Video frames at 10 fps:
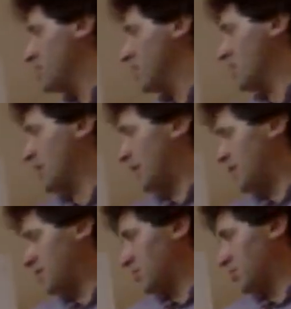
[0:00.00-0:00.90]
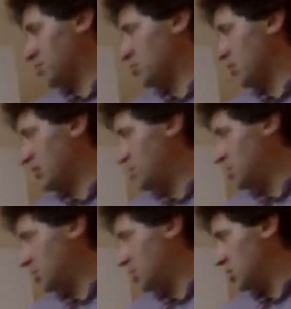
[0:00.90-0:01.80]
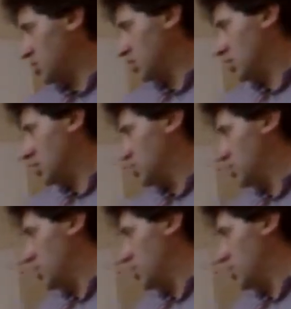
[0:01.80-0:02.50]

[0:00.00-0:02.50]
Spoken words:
be that my optimal strategy is to